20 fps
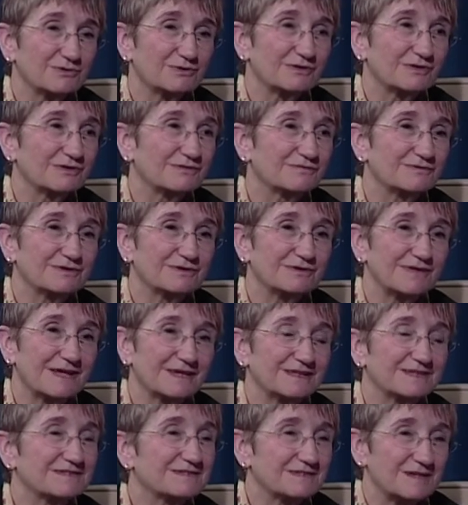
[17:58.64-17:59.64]
or you feel
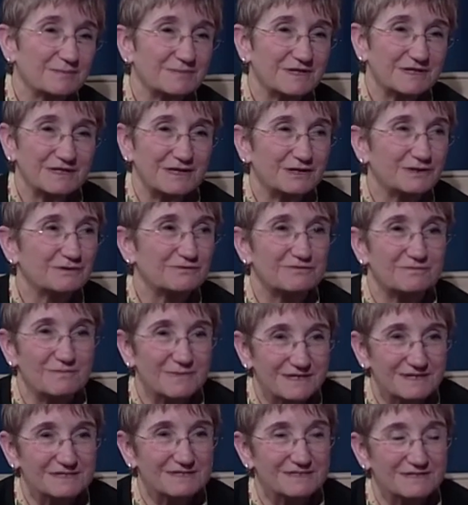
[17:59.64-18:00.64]
like it's something that you've
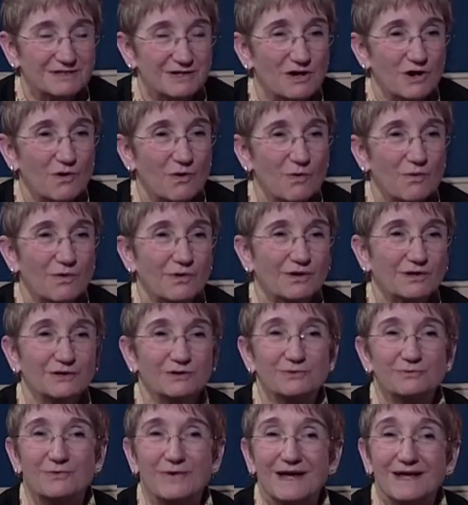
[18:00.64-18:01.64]
missed, or
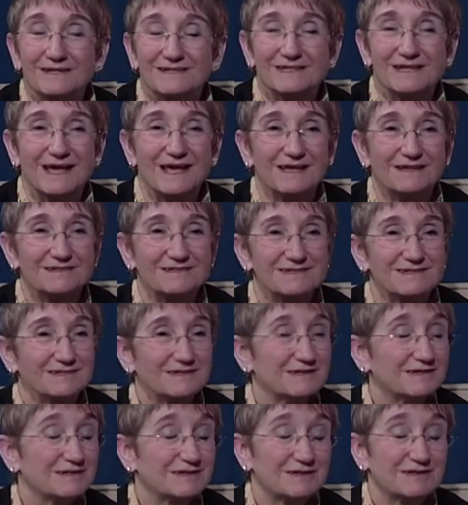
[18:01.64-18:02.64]
you went and
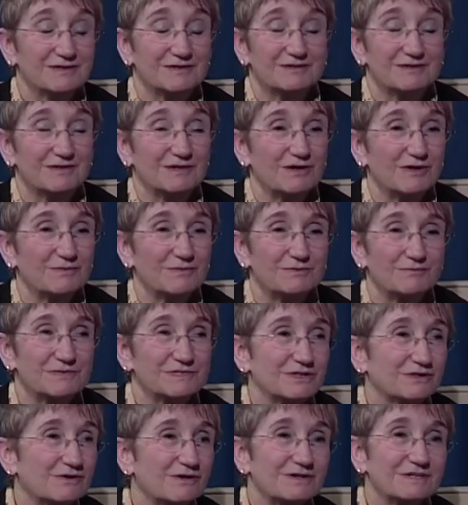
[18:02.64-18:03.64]
it was
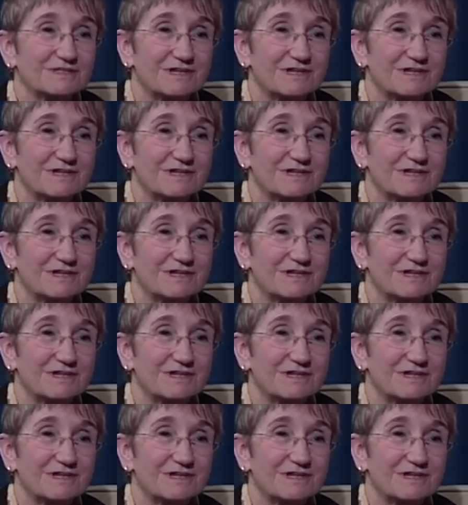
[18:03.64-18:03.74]
a long